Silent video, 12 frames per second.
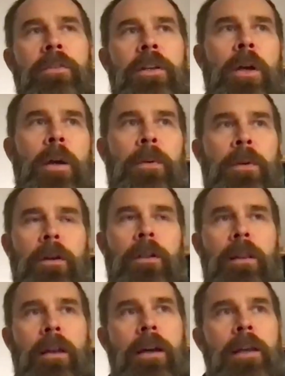video I put
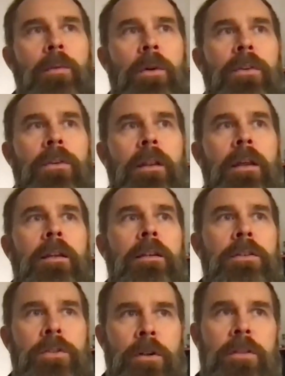online was like an
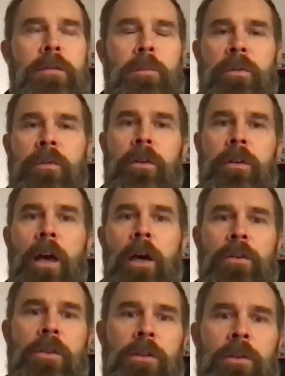instruction movie on
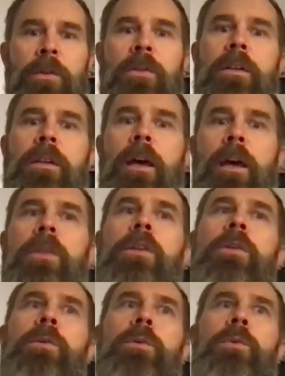how to use it, how
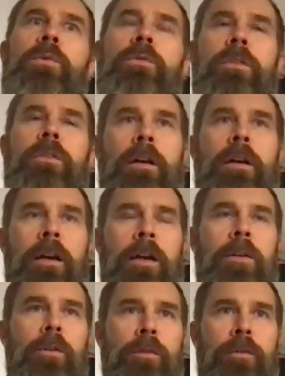you
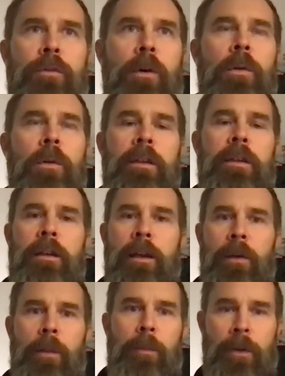fold it, and
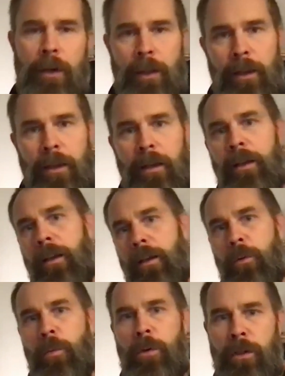how you put it in, and
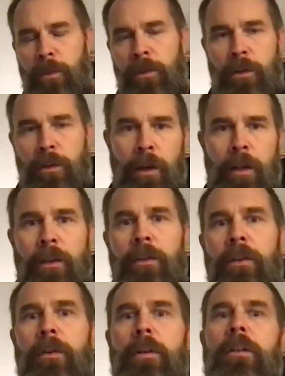how it works when you ride, and
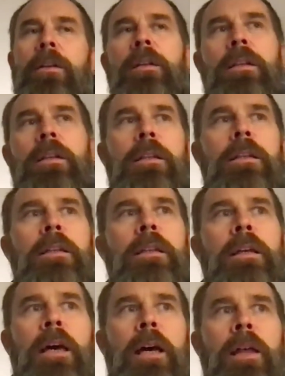so on.
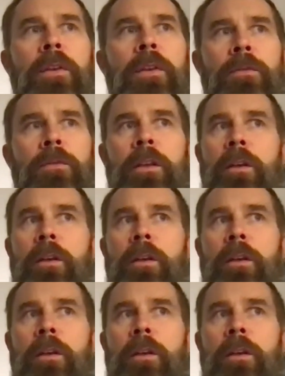And this